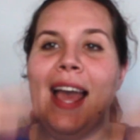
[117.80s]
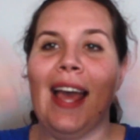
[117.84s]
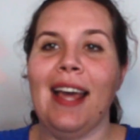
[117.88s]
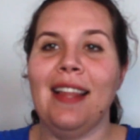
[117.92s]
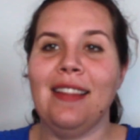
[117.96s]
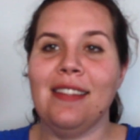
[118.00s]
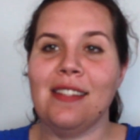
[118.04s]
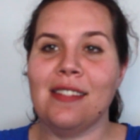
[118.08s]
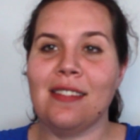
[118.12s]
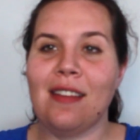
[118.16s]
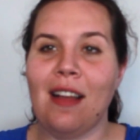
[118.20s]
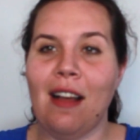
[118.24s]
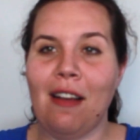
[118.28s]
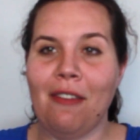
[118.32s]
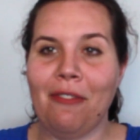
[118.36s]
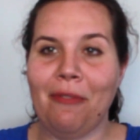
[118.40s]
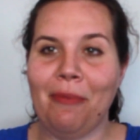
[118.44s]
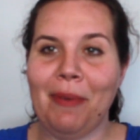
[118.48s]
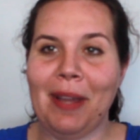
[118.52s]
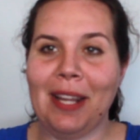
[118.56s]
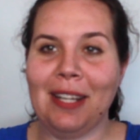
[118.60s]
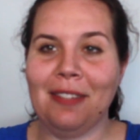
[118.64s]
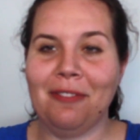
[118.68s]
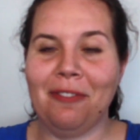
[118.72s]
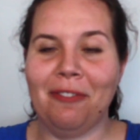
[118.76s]
And the
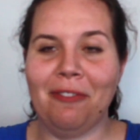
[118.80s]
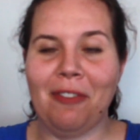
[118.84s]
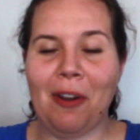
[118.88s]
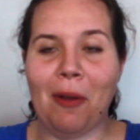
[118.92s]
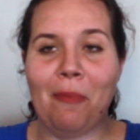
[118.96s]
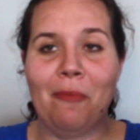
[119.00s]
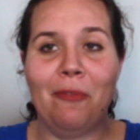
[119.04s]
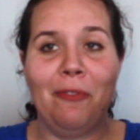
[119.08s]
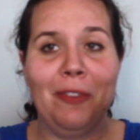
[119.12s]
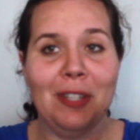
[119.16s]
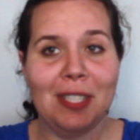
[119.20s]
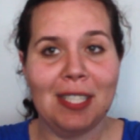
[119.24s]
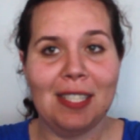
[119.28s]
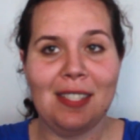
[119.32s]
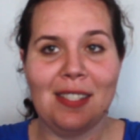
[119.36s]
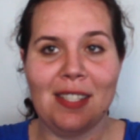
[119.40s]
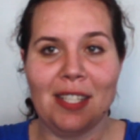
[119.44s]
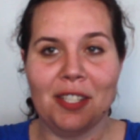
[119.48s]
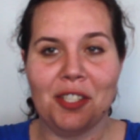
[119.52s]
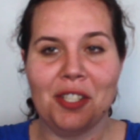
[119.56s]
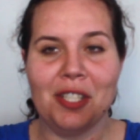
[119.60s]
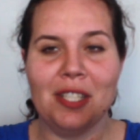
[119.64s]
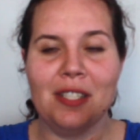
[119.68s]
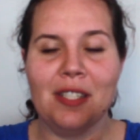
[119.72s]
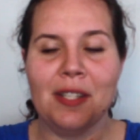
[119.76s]
scarf went from 40
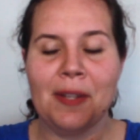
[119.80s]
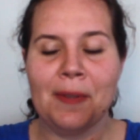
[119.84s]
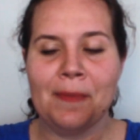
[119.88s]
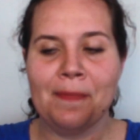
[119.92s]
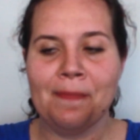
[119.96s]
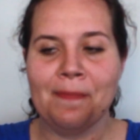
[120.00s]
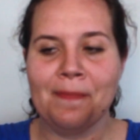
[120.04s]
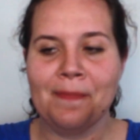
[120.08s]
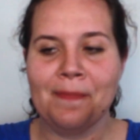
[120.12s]
stitches